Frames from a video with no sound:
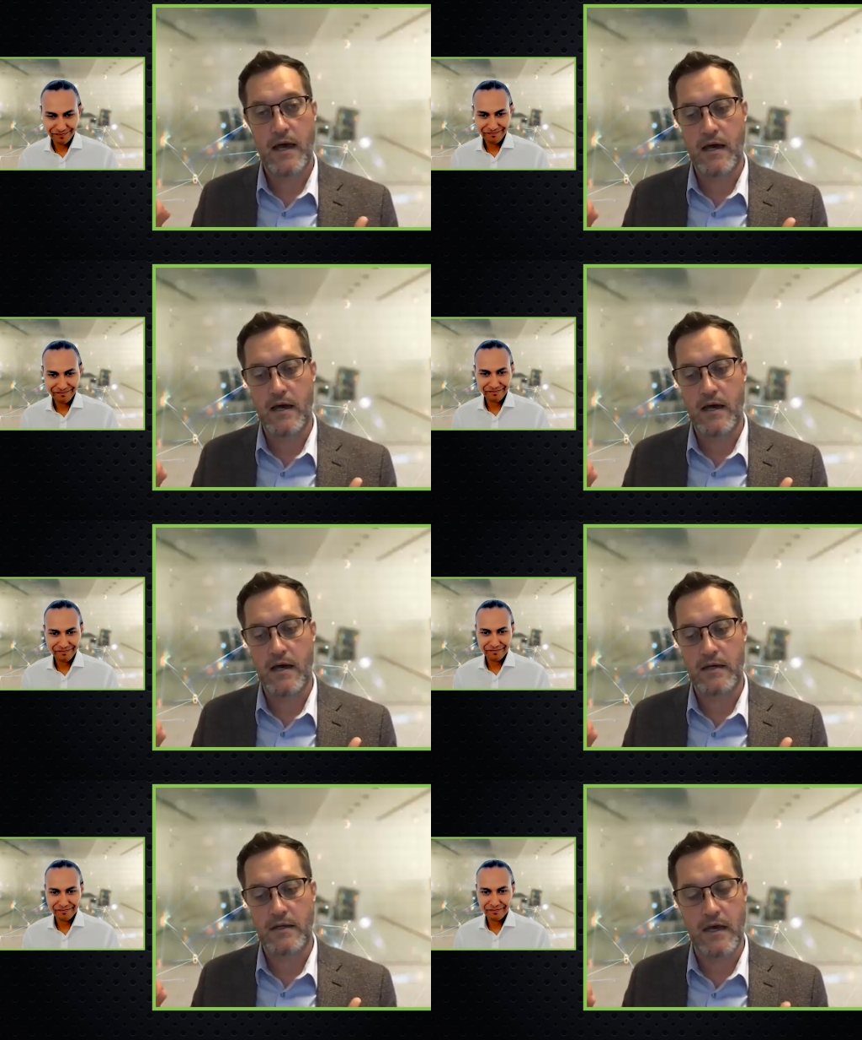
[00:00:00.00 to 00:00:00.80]

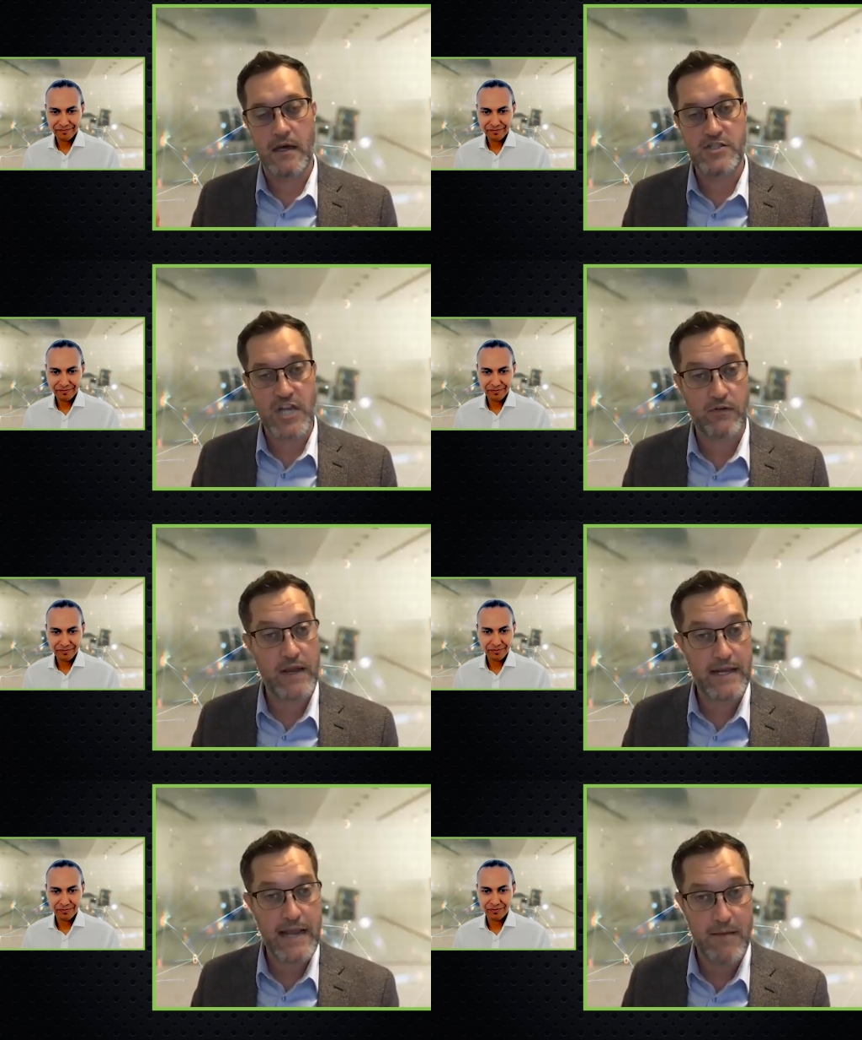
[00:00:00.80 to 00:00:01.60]
Speaker 1: uh, uh, uh,
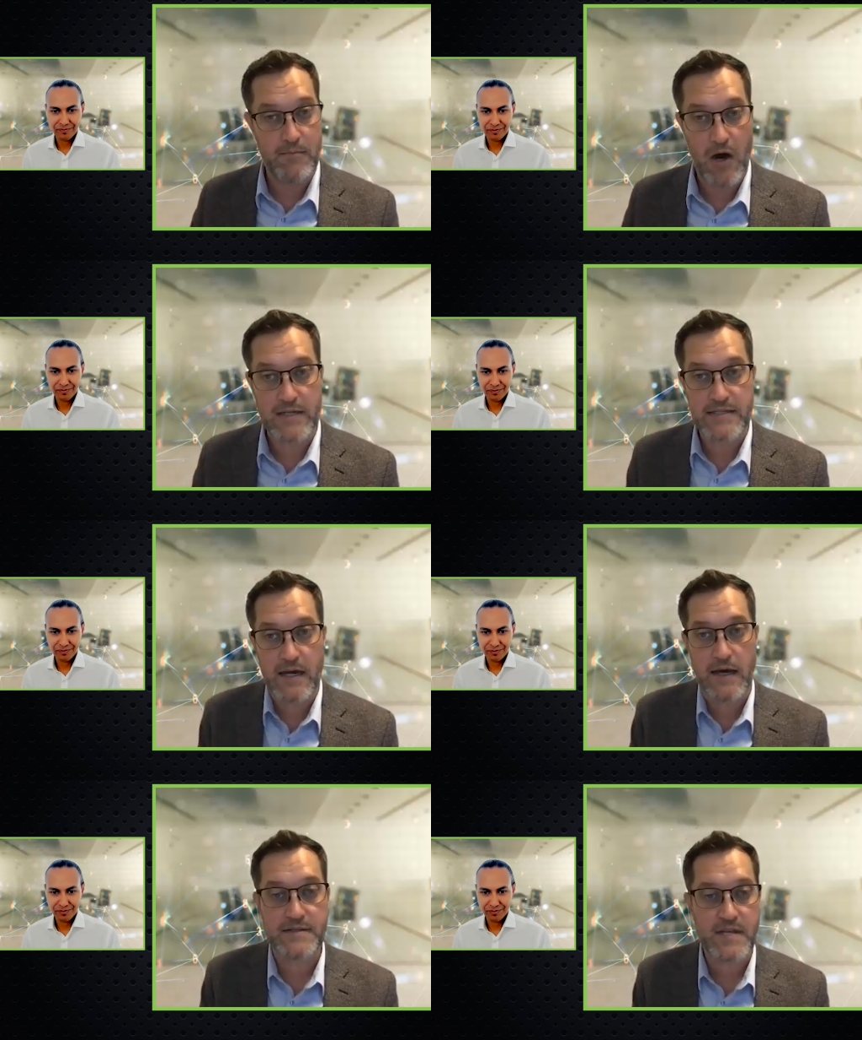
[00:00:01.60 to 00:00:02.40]
generate and
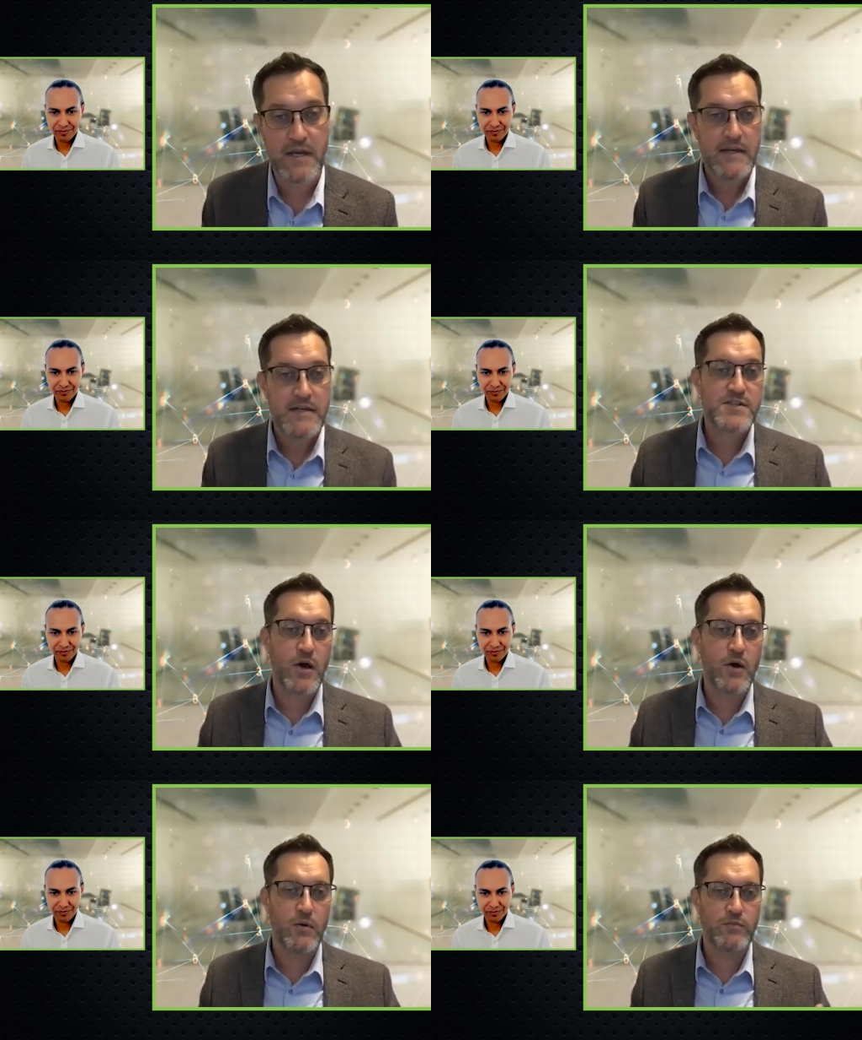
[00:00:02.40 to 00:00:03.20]
monetize.
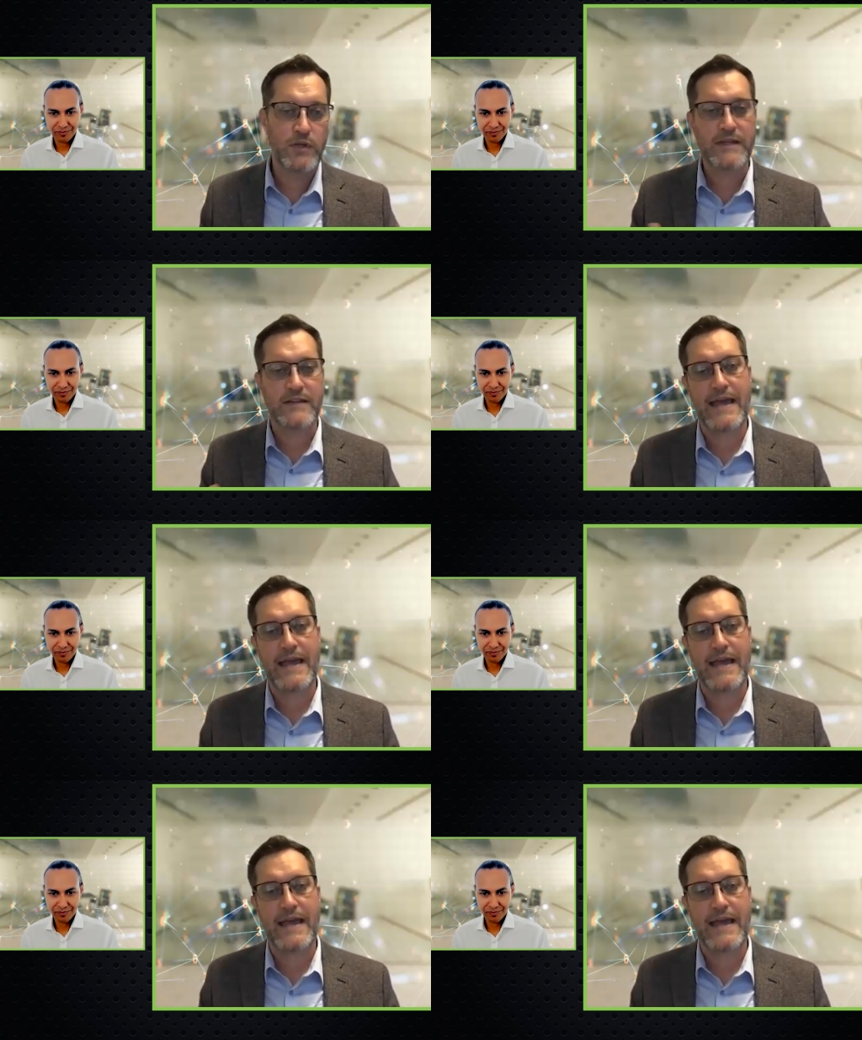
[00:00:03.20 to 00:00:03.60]
So, really